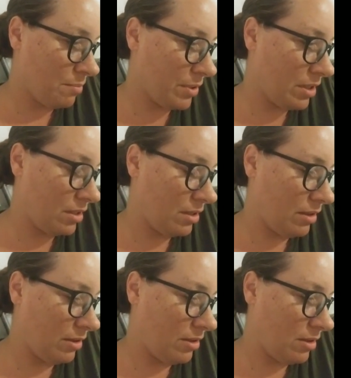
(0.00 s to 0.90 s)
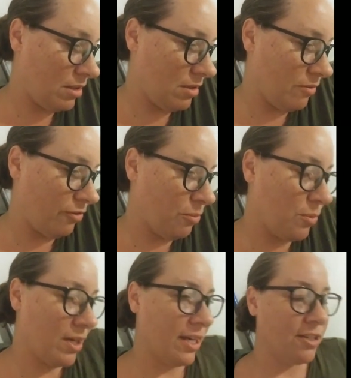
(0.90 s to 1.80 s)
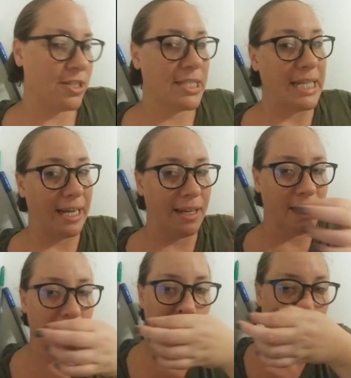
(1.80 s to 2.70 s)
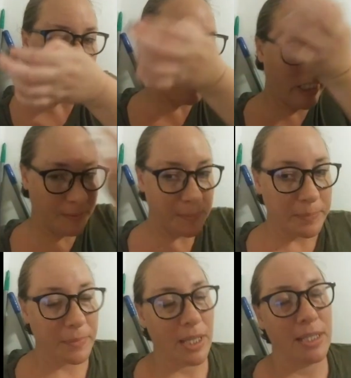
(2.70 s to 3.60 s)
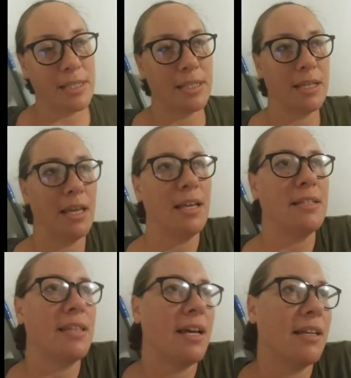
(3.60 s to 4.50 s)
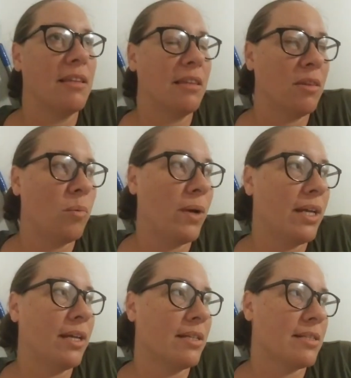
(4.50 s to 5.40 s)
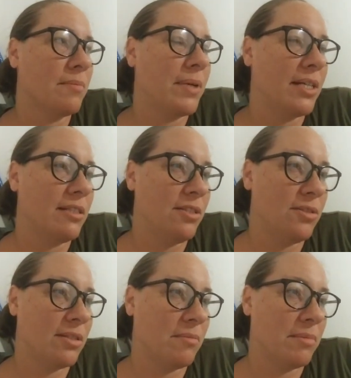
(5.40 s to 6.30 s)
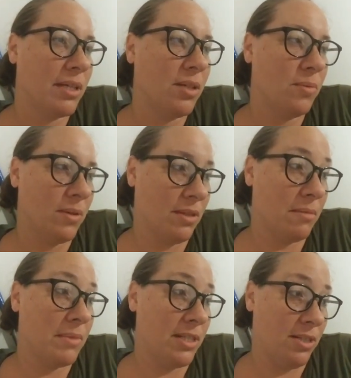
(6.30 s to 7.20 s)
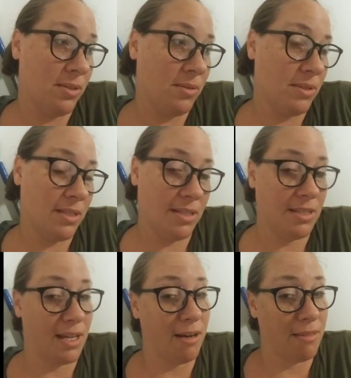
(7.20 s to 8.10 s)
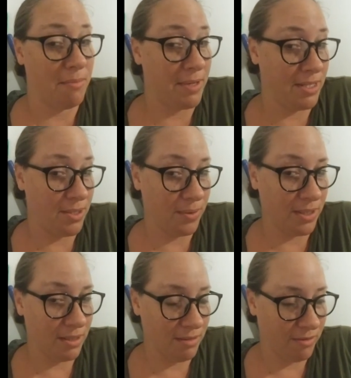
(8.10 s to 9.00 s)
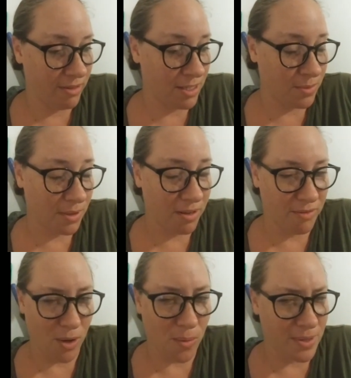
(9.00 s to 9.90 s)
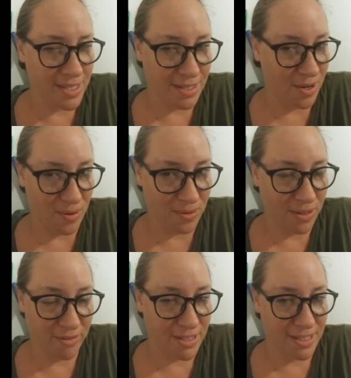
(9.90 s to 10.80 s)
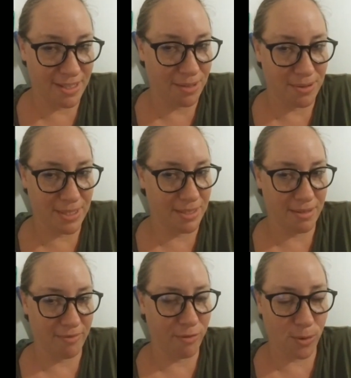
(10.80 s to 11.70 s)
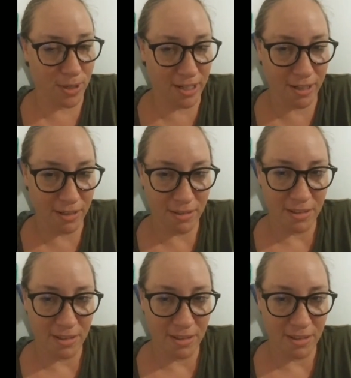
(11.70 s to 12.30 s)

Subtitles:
But from what I understand is that the way to get somebody to do something you want them to do is to scare them into it. That's what I've always known ever since I was 4.